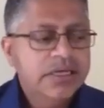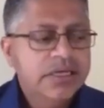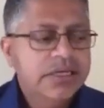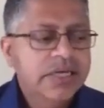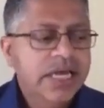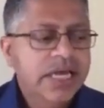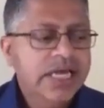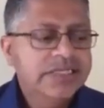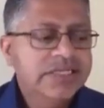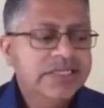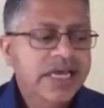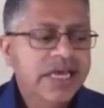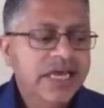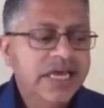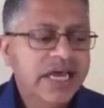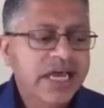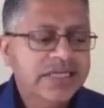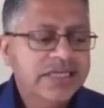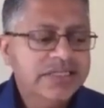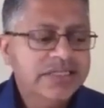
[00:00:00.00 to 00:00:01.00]
as
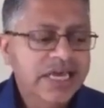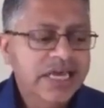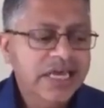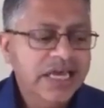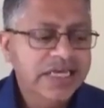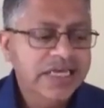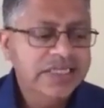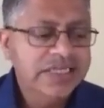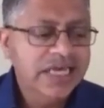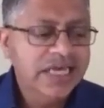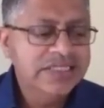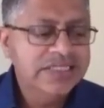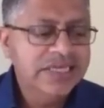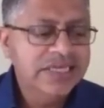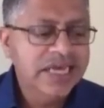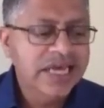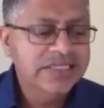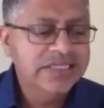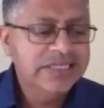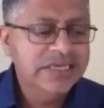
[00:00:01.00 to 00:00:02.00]
a, as a, as as
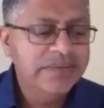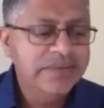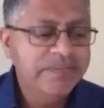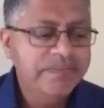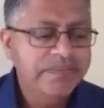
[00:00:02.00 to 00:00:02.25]
he as he